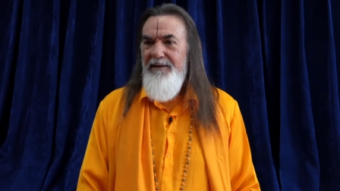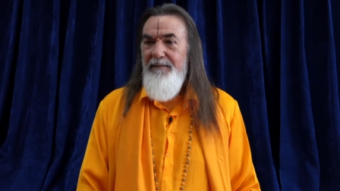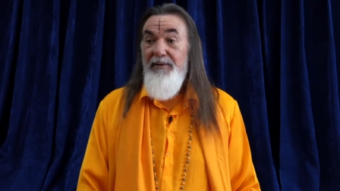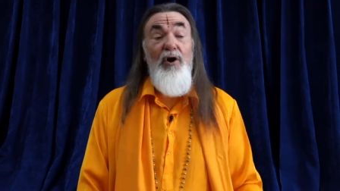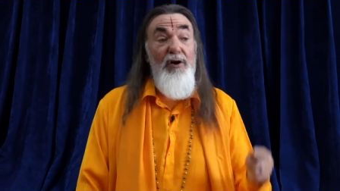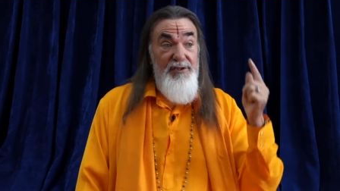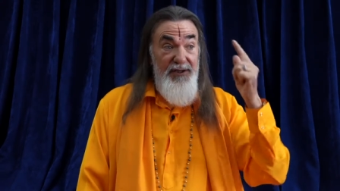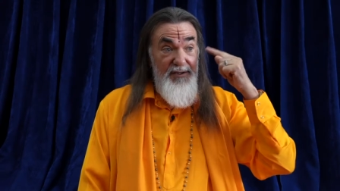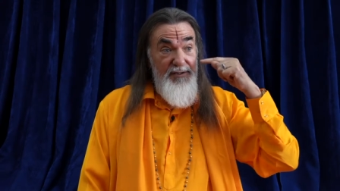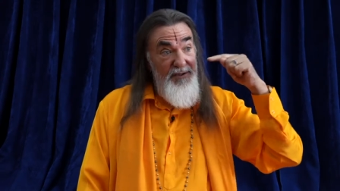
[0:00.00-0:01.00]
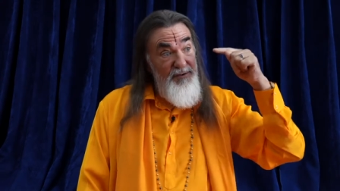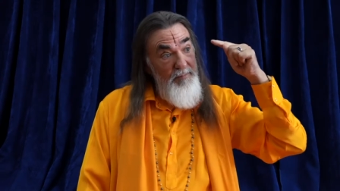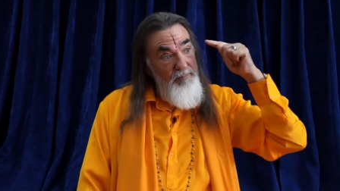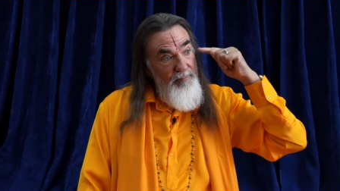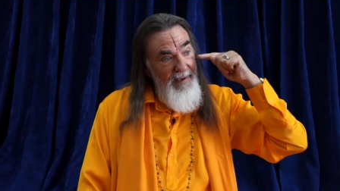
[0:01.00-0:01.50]
because this is a
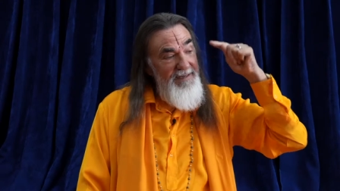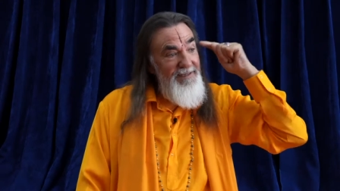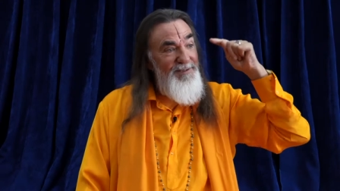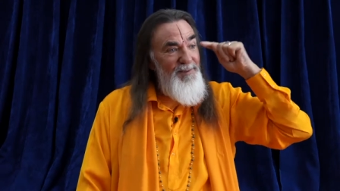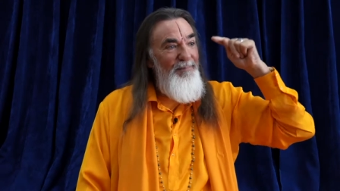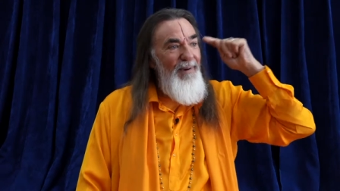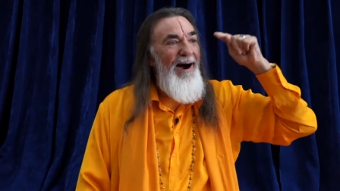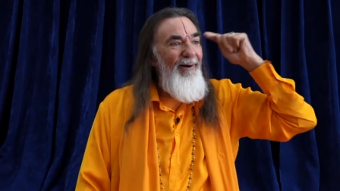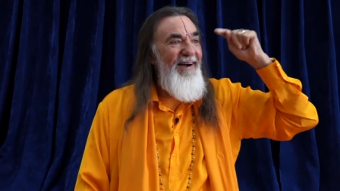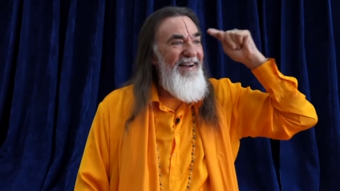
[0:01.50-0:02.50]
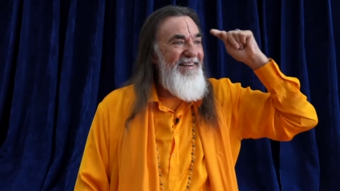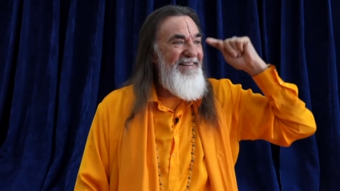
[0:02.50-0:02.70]
tremendous power.